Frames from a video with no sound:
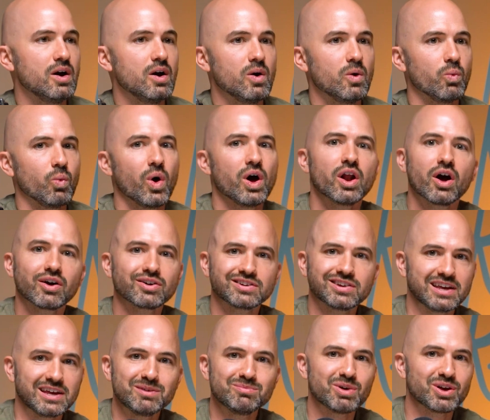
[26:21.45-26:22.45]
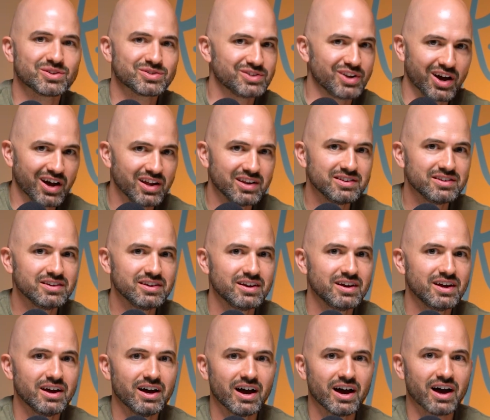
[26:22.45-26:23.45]
what our team has done,
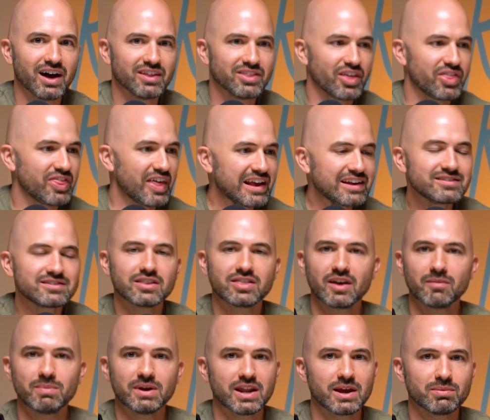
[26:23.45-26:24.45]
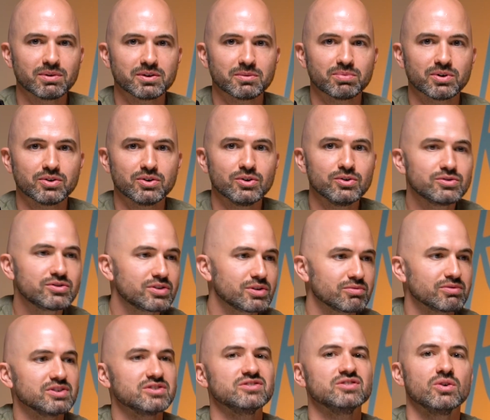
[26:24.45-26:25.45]
the things that they've been able to produce, the
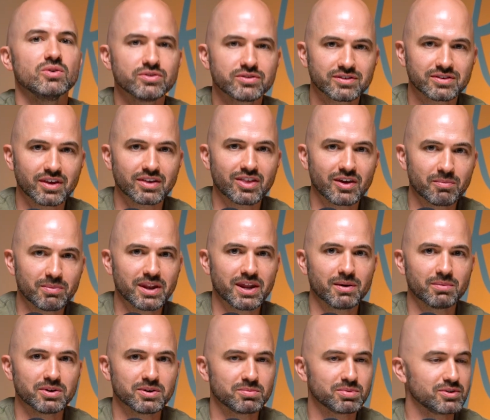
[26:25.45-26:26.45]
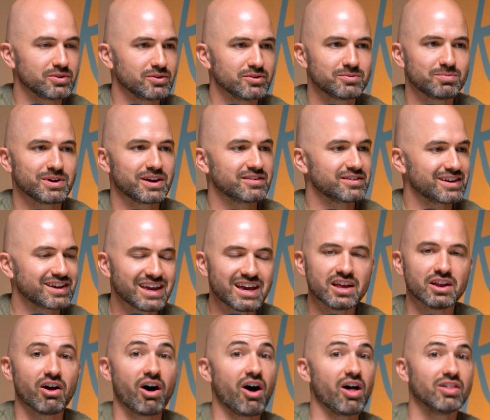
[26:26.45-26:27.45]
results that they've been able to produce, because
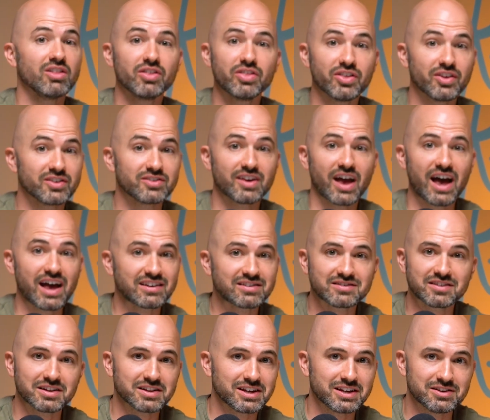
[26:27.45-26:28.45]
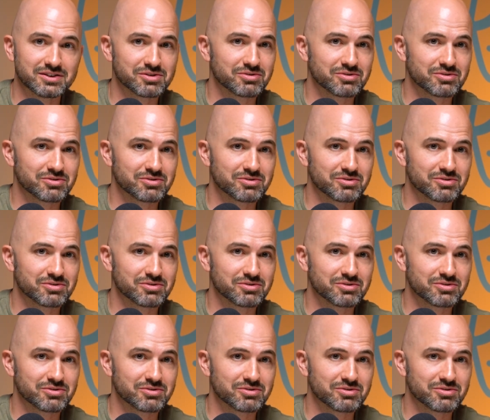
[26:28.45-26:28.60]
again, all of this has to lead to